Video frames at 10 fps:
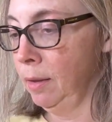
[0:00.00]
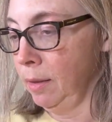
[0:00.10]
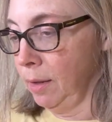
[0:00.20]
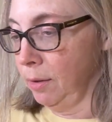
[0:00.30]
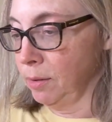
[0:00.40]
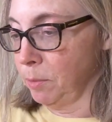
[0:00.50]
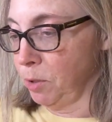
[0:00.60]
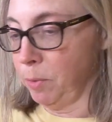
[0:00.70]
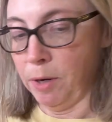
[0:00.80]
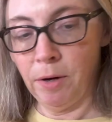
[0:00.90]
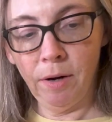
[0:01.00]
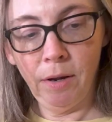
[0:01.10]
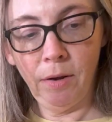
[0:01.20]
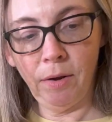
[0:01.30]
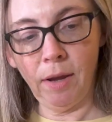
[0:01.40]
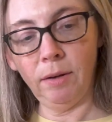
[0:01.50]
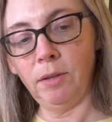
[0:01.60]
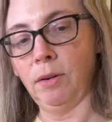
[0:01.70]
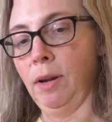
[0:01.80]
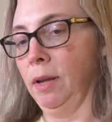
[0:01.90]
That looks much better. Okay,
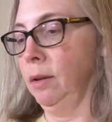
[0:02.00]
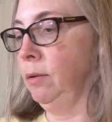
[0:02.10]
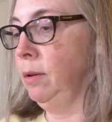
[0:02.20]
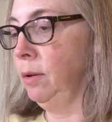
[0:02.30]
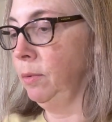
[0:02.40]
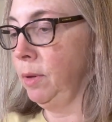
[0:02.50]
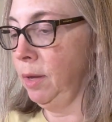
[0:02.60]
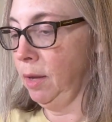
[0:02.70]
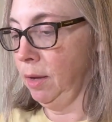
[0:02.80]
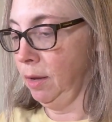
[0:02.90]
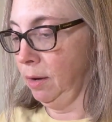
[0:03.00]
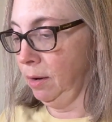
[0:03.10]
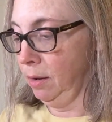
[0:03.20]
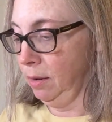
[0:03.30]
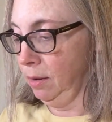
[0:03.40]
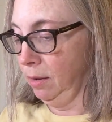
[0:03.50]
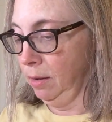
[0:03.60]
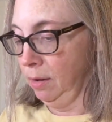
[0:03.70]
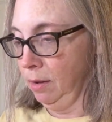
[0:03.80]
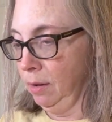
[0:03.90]
so now we can
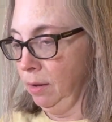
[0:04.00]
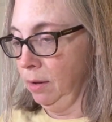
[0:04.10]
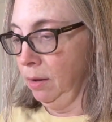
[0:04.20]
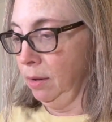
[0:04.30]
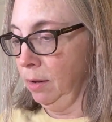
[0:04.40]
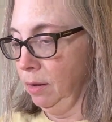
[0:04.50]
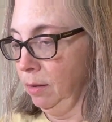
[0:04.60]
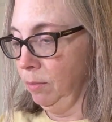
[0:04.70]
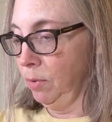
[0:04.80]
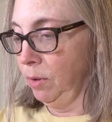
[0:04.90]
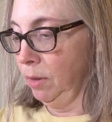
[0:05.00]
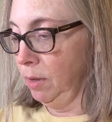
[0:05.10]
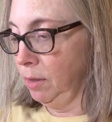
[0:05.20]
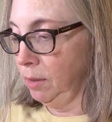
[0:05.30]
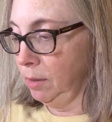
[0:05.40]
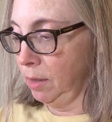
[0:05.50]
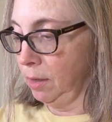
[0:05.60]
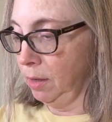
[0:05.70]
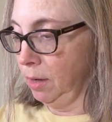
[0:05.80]
put this in